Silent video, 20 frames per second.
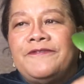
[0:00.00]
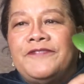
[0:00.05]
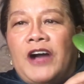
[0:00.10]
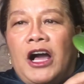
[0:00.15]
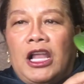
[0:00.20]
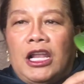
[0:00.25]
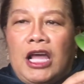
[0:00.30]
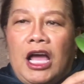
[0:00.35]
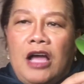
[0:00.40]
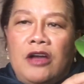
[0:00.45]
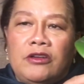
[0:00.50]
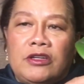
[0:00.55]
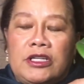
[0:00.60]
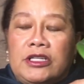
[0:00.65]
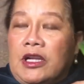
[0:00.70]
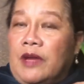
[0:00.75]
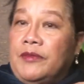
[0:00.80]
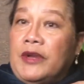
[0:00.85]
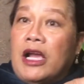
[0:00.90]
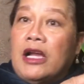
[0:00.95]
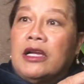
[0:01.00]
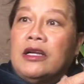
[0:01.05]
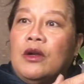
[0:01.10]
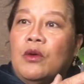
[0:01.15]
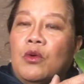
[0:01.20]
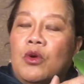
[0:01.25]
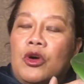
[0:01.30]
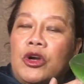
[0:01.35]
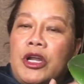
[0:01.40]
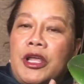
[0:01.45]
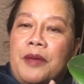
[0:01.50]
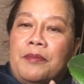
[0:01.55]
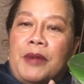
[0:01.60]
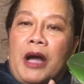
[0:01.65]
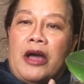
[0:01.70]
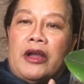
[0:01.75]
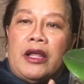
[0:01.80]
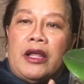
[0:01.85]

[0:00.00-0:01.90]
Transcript: fall out, and I'm not gonna worry about